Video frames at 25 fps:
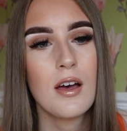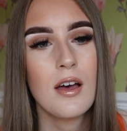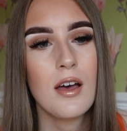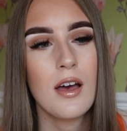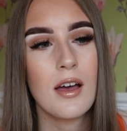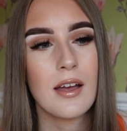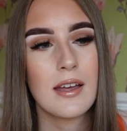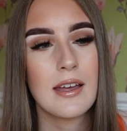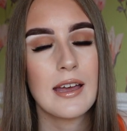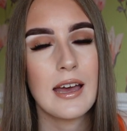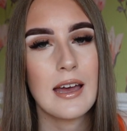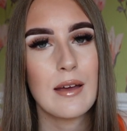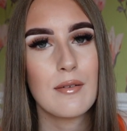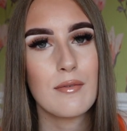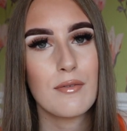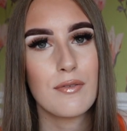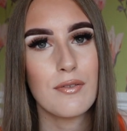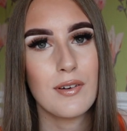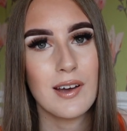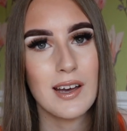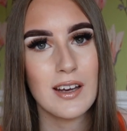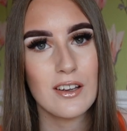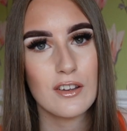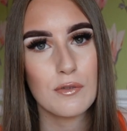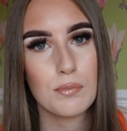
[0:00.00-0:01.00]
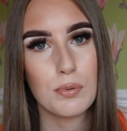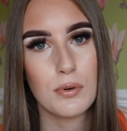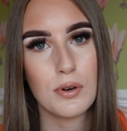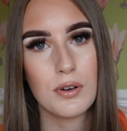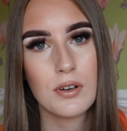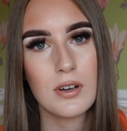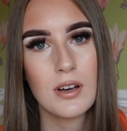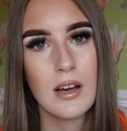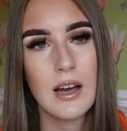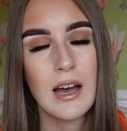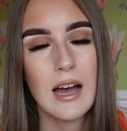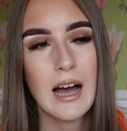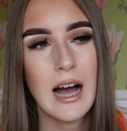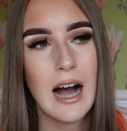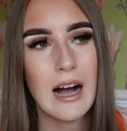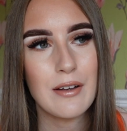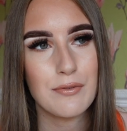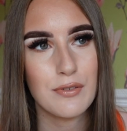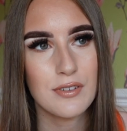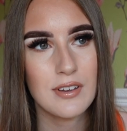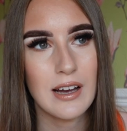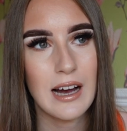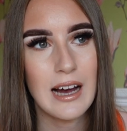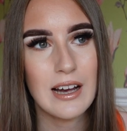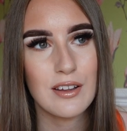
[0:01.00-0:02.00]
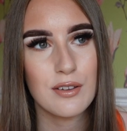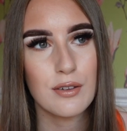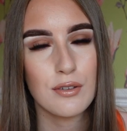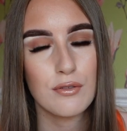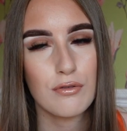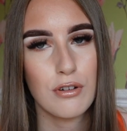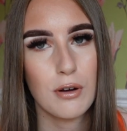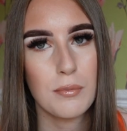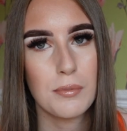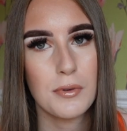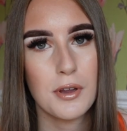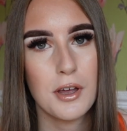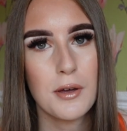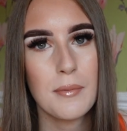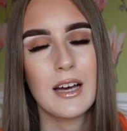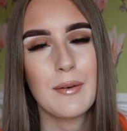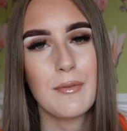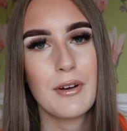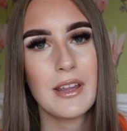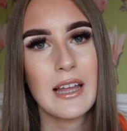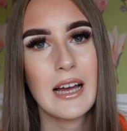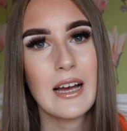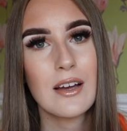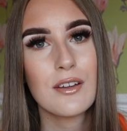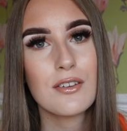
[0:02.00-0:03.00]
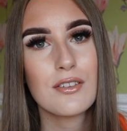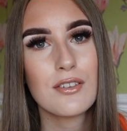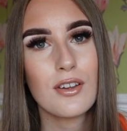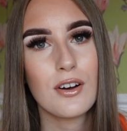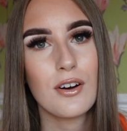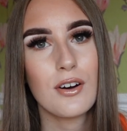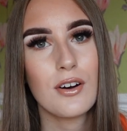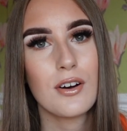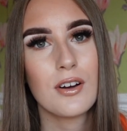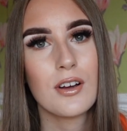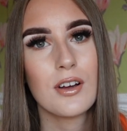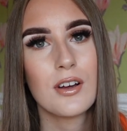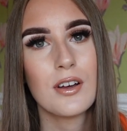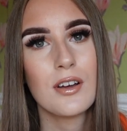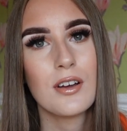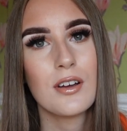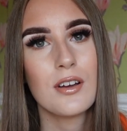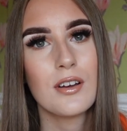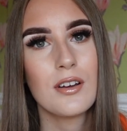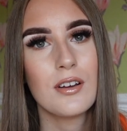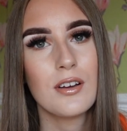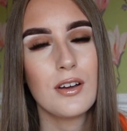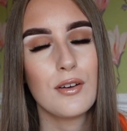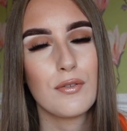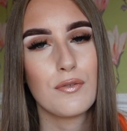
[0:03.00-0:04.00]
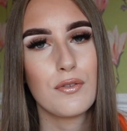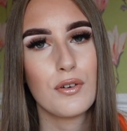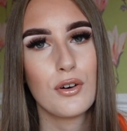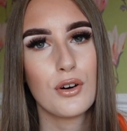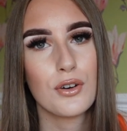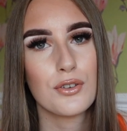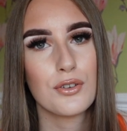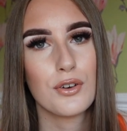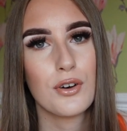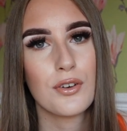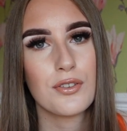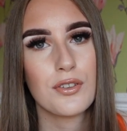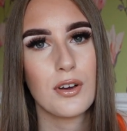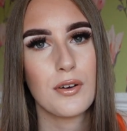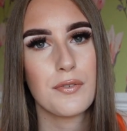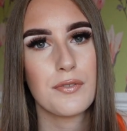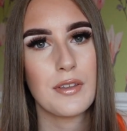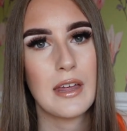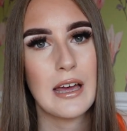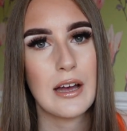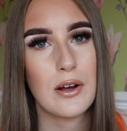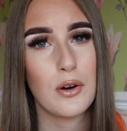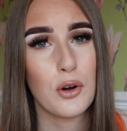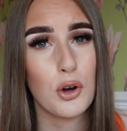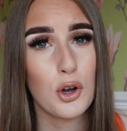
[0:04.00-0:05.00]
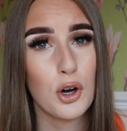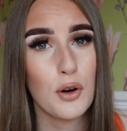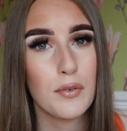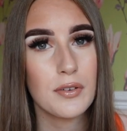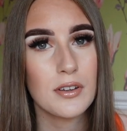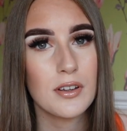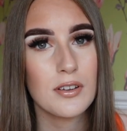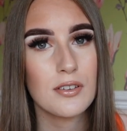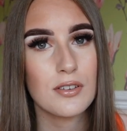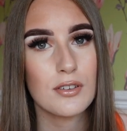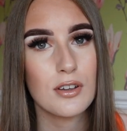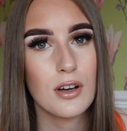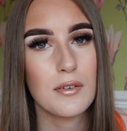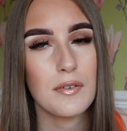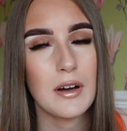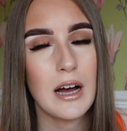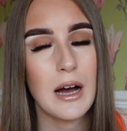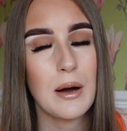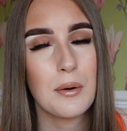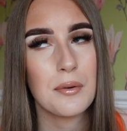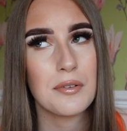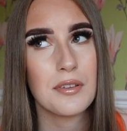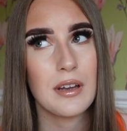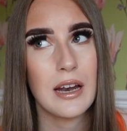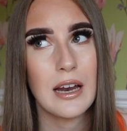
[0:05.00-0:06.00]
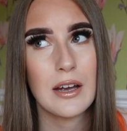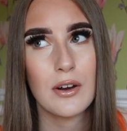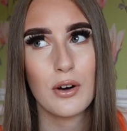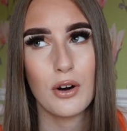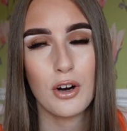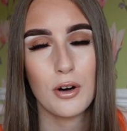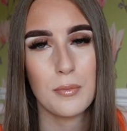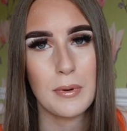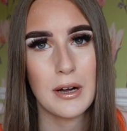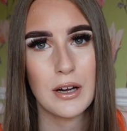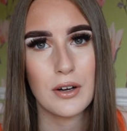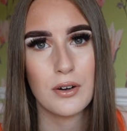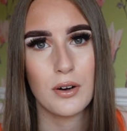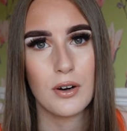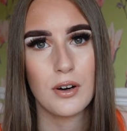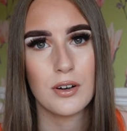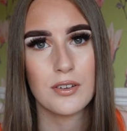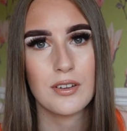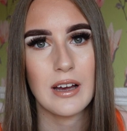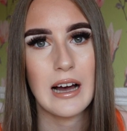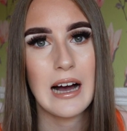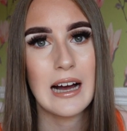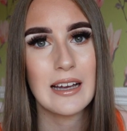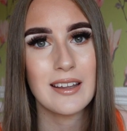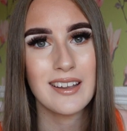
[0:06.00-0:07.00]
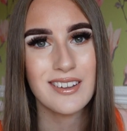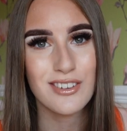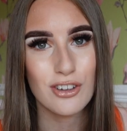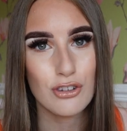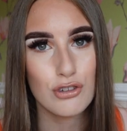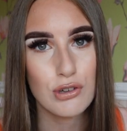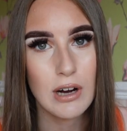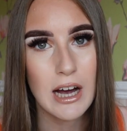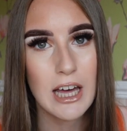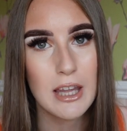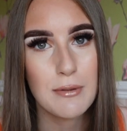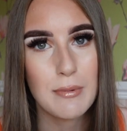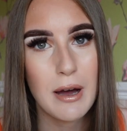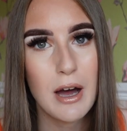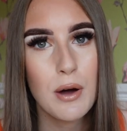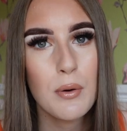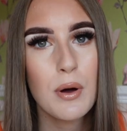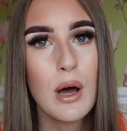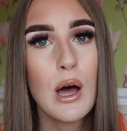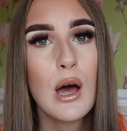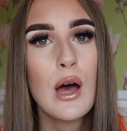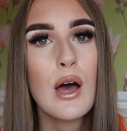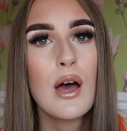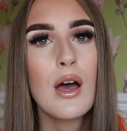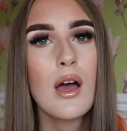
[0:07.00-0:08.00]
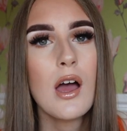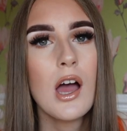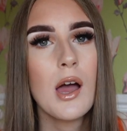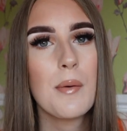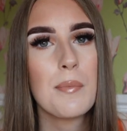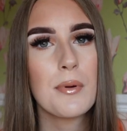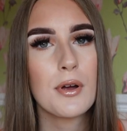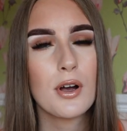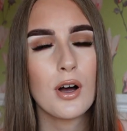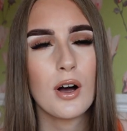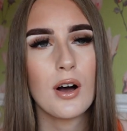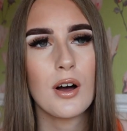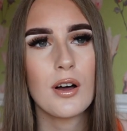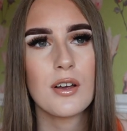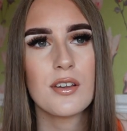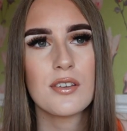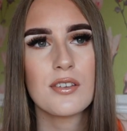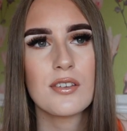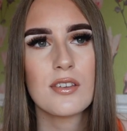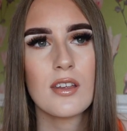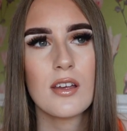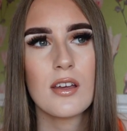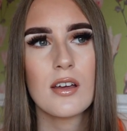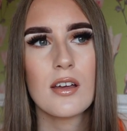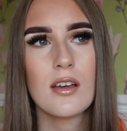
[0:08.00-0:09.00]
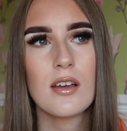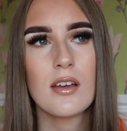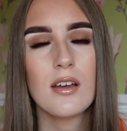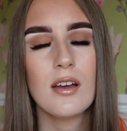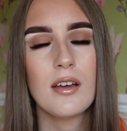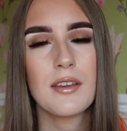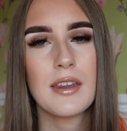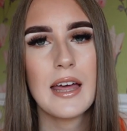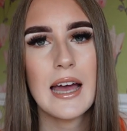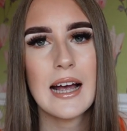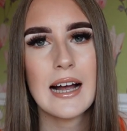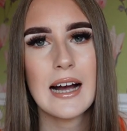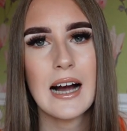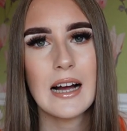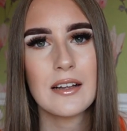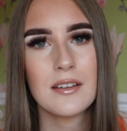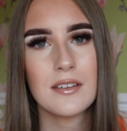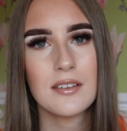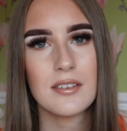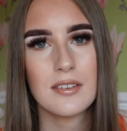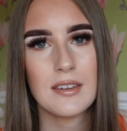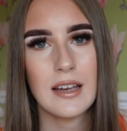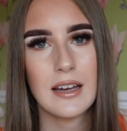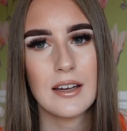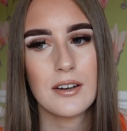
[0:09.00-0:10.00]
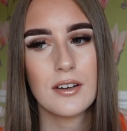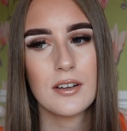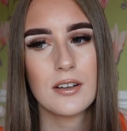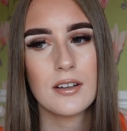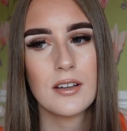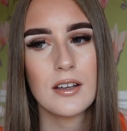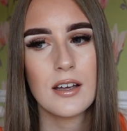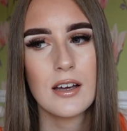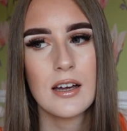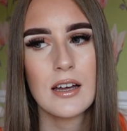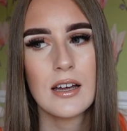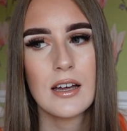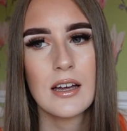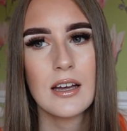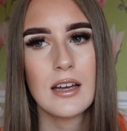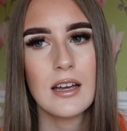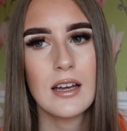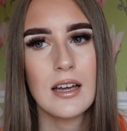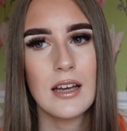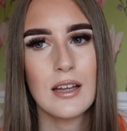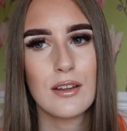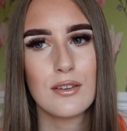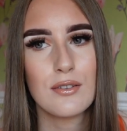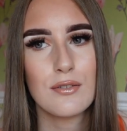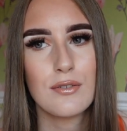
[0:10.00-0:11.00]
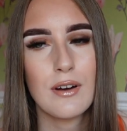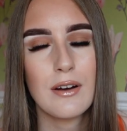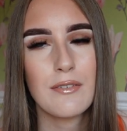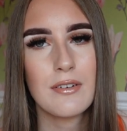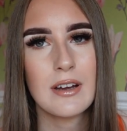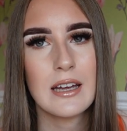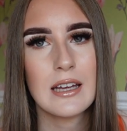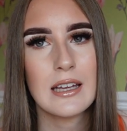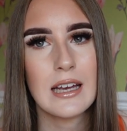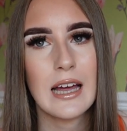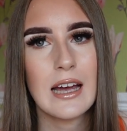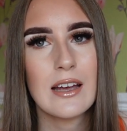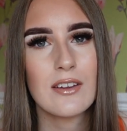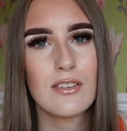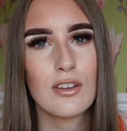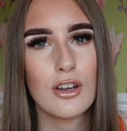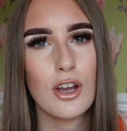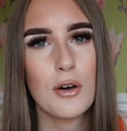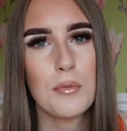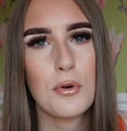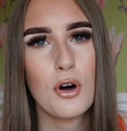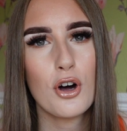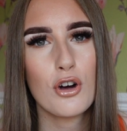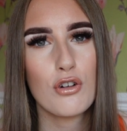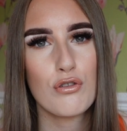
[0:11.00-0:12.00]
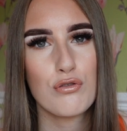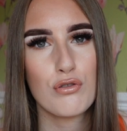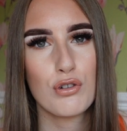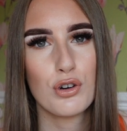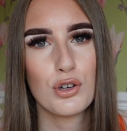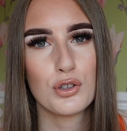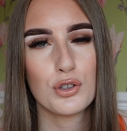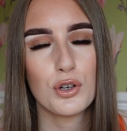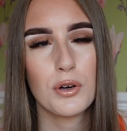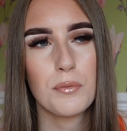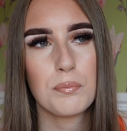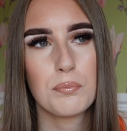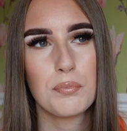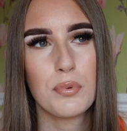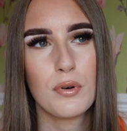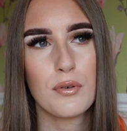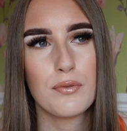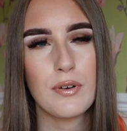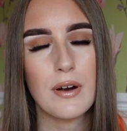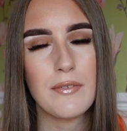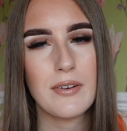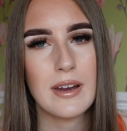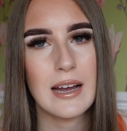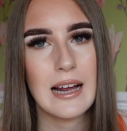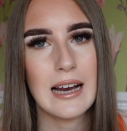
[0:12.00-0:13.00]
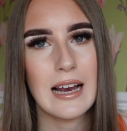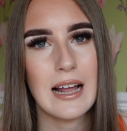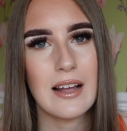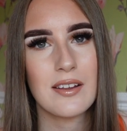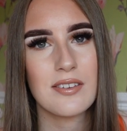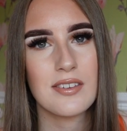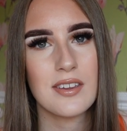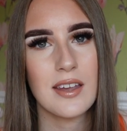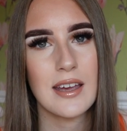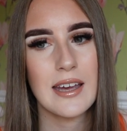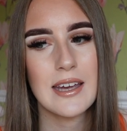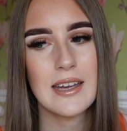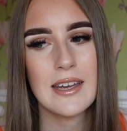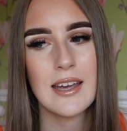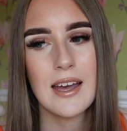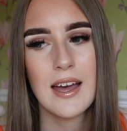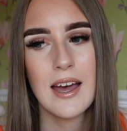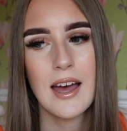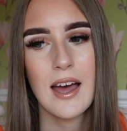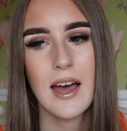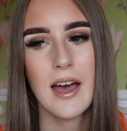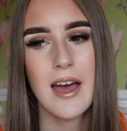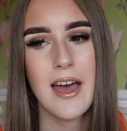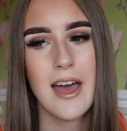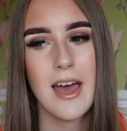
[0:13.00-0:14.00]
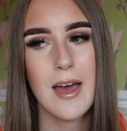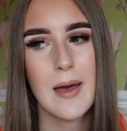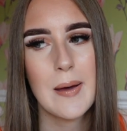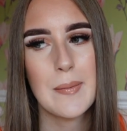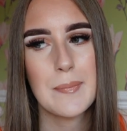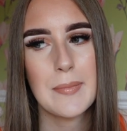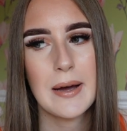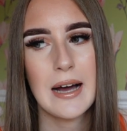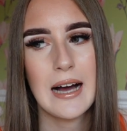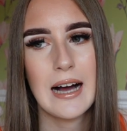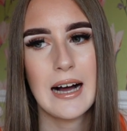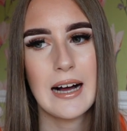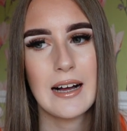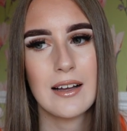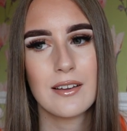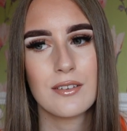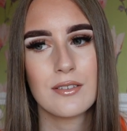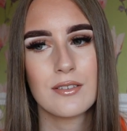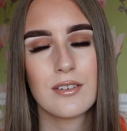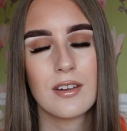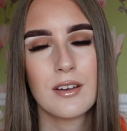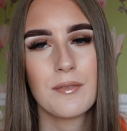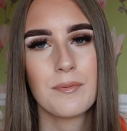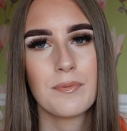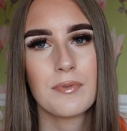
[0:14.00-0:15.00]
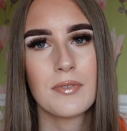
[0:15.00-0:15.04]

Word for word: getting Facebook advertisements from them, and when I saw photos of their clothing and stuff, I was like, oh my god, I need to try them out, because their kind of style is very, like, it's a lot more grown up but very classy, and